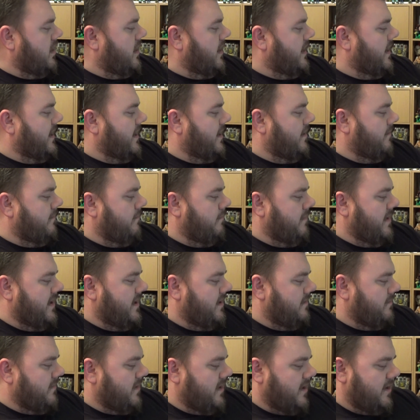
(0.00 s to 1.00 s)
Uh, me
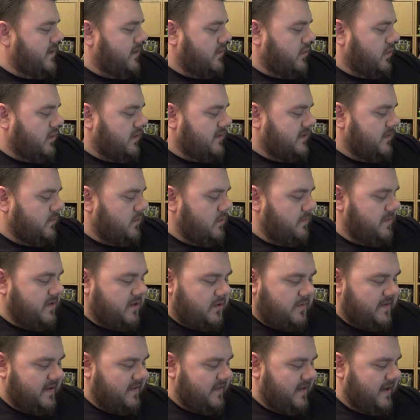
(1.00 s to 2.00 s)
and my daughter will be
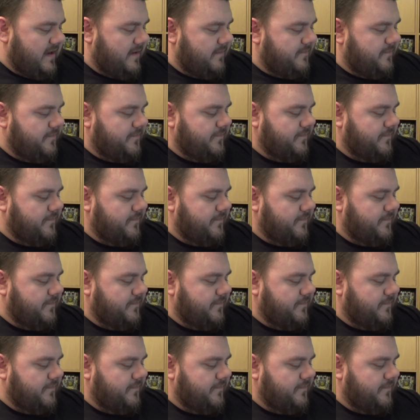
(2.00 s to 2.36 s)
doing that.